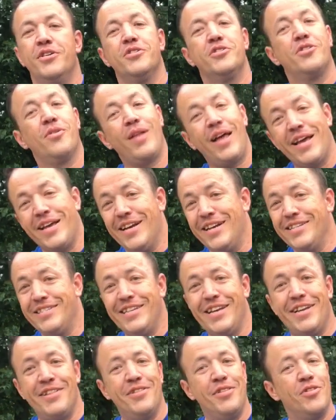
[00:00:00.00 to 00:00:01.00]
So like I
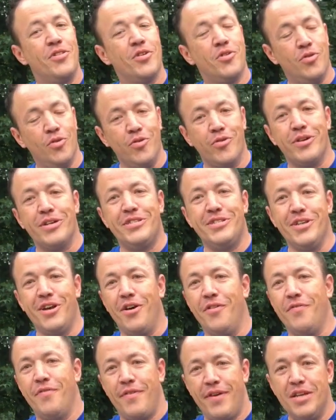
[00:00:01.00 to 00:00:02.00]
said, the cooler
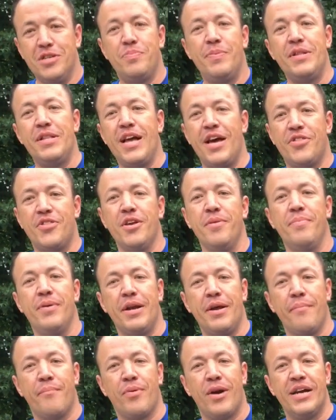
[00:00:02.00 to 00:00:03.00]
itself has been nothing but
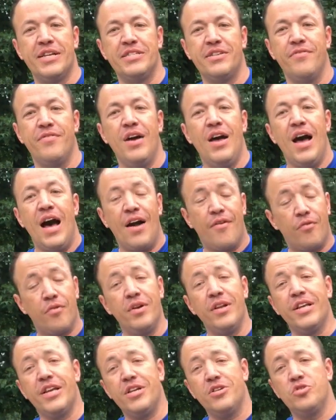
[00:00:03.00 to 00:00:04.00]
impressive. I've
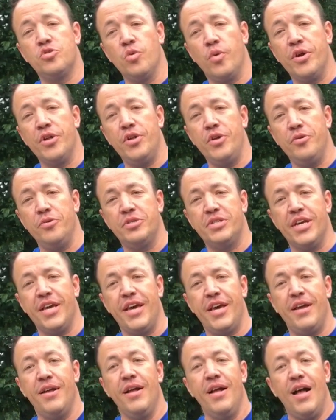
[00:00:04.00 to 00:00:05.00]
really enjoyed using
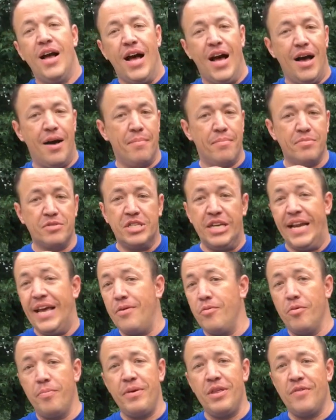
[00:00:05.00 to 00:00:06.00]
it. Um, today
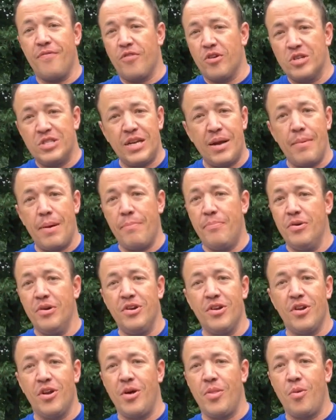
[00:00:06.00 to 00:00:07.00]
will be the first time I'm
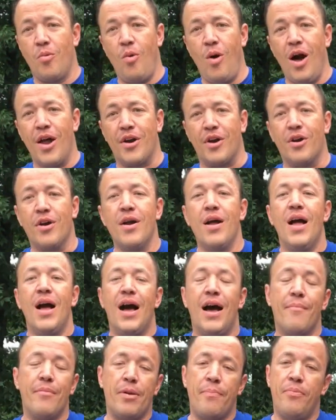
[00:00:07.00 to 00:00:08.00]
putting it on the water.
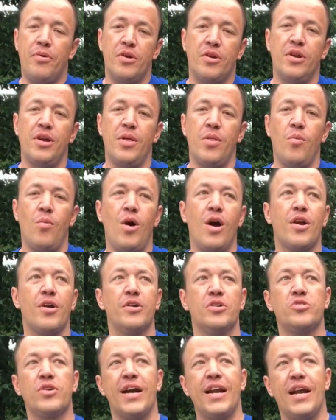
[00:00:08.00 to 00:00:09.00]
I'm gonna put it on the
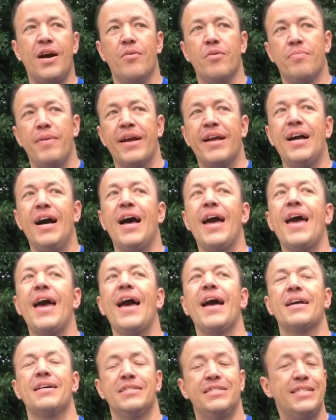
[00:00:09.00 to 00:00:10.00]
water, try it out with my
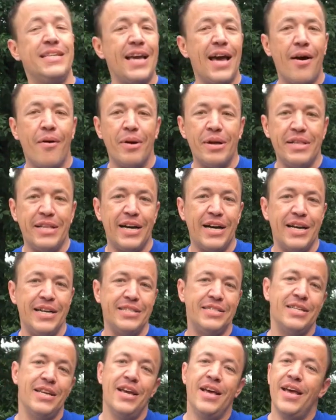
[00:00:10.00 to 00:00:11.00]
kayak, see how it
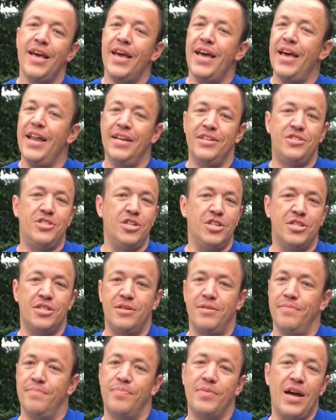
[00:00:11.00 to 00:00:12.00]
does, and it's just,
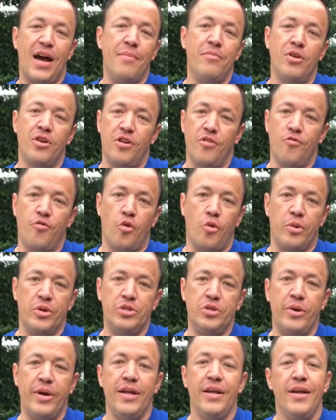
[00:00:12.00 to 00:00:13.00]
I'm looking forward
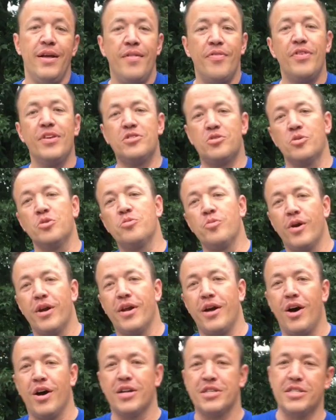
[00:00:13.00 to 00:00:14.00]
to it. This was one,
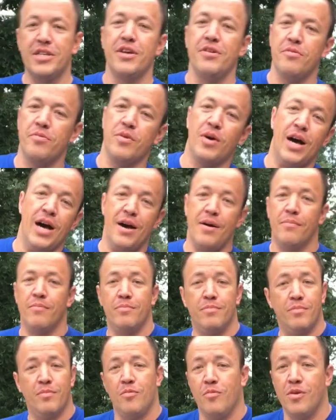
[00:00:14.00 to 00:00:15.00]
honestly, um,
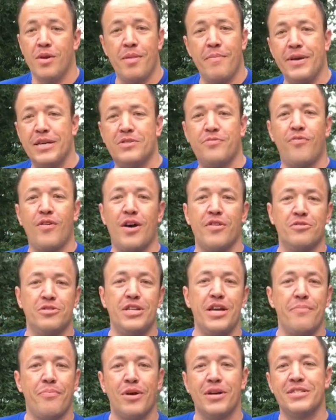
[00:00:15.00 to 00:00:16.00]
one of the best Father's
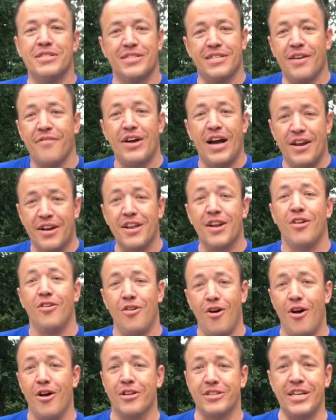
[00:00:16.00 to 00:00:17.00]
Day presents I've gotten in a
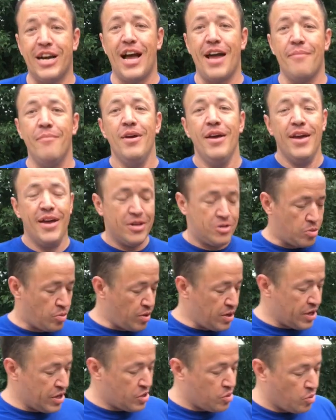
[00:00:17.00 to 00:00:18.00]
long time. It's
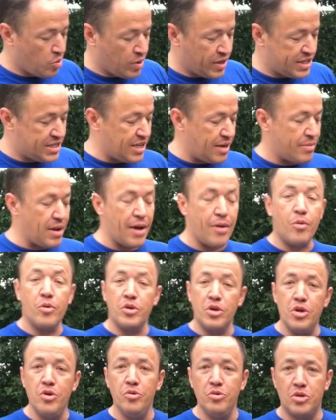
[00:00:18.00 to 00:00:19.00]
really cool, it's something I will
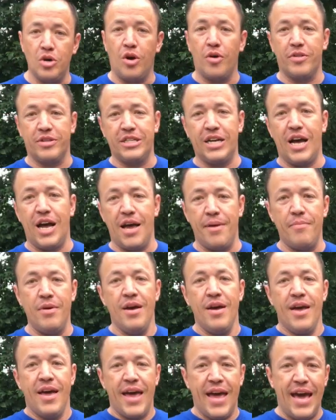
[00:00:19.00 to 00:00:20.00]
use all the time,
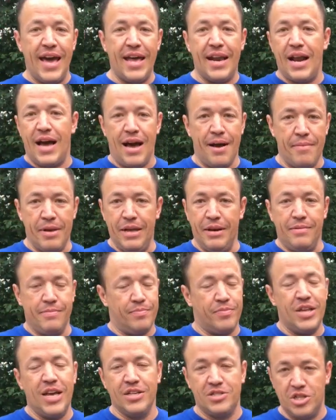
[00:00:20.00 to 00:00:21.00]
and I mean,
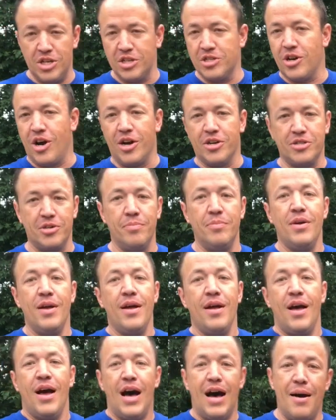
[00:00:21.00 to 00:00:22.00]
it's just awesome.
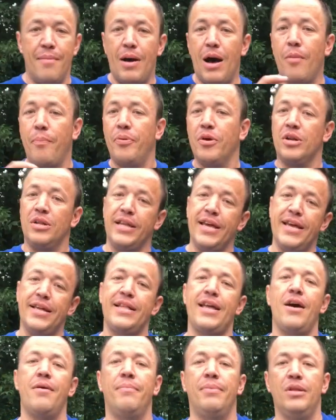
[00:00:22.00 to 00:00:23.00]
Um, I'll put a link
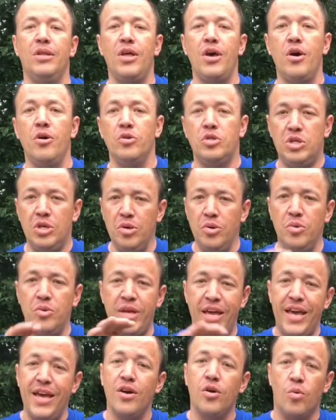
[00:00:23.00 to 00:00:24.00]
down below to
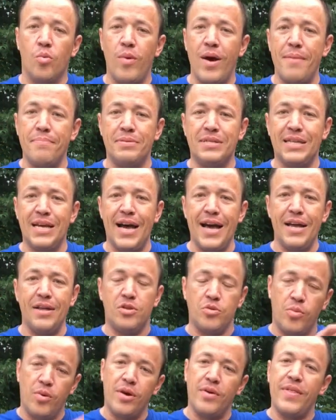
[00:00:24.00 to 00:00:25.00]
the Engel
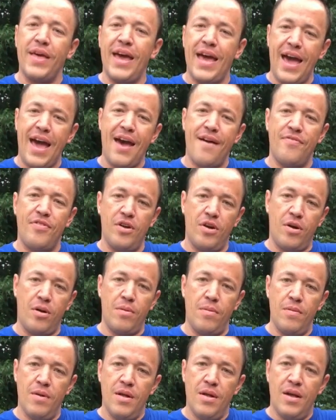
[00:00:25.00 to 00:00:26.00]
website where they have their
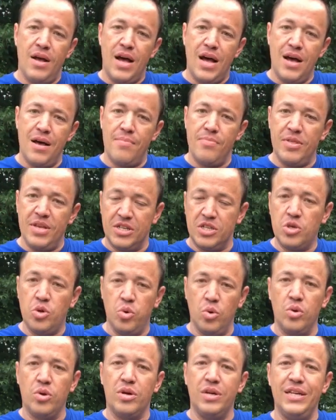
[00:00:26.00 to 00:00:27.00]
um, this
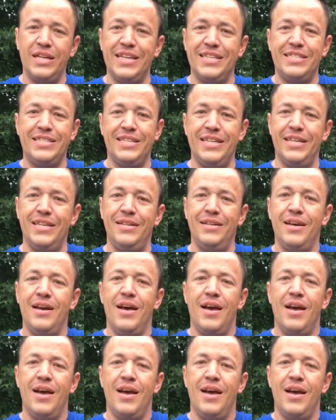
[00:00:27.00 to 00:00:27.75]
cooler listed.